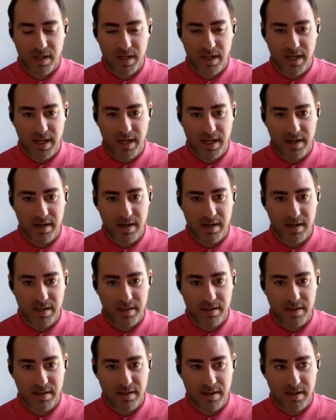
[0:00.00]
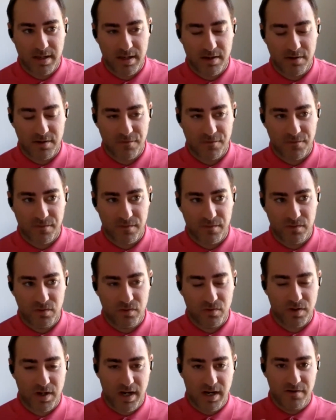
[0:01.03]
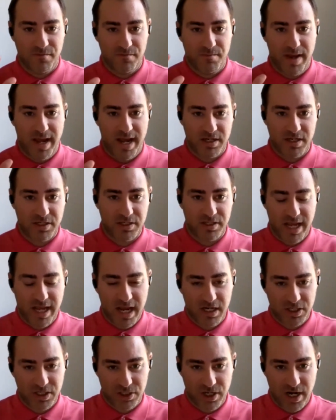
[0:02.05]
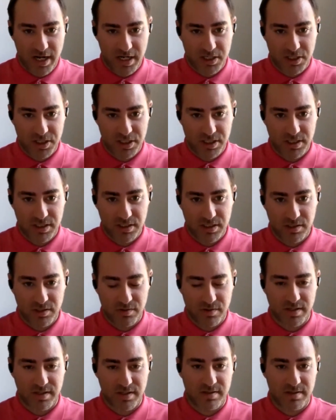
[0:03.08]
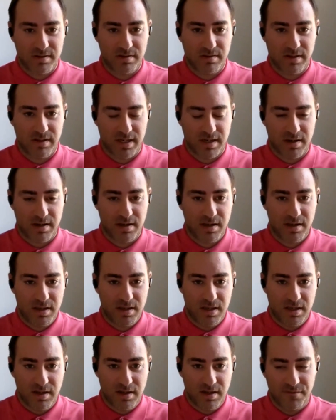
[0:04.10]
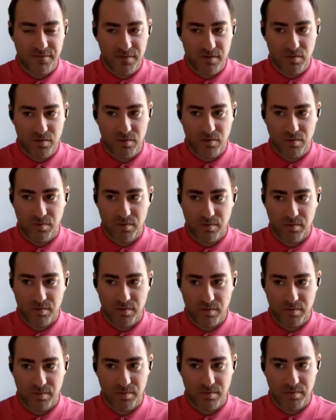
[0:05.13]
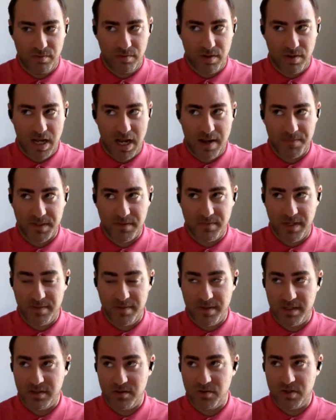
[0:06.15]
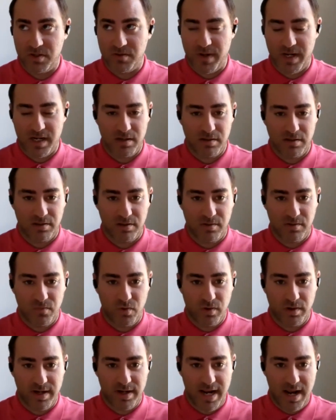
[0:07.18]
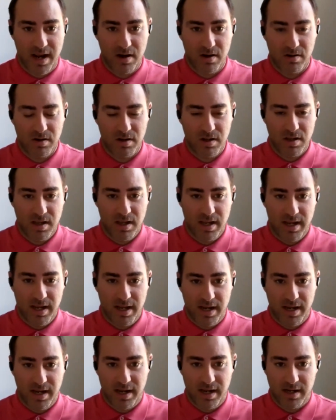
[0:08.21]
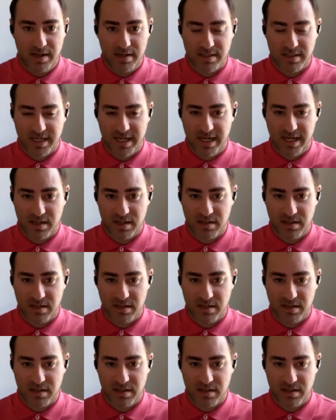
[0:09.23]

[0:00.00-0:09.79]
And if you kind of match that strategy, you can, like, if you opt maybe to spend a little more now and get